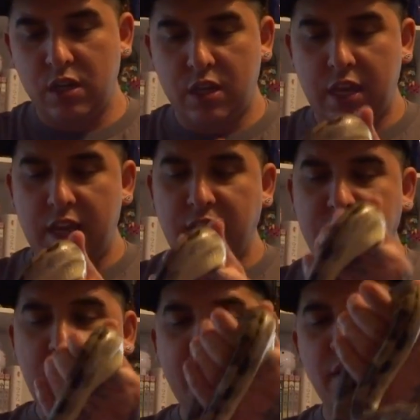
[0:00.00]
he
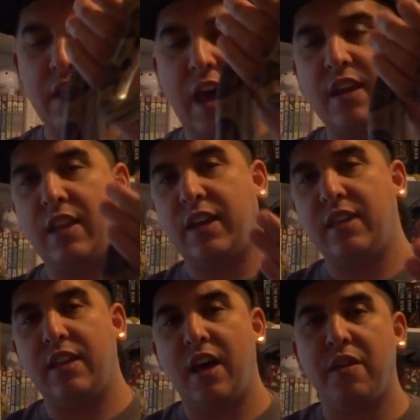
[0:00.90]
doesn't have a lot of, like
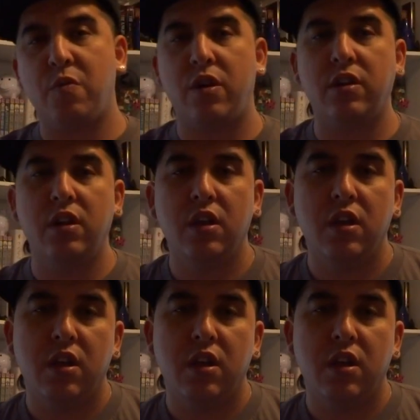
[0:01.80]
in the other one,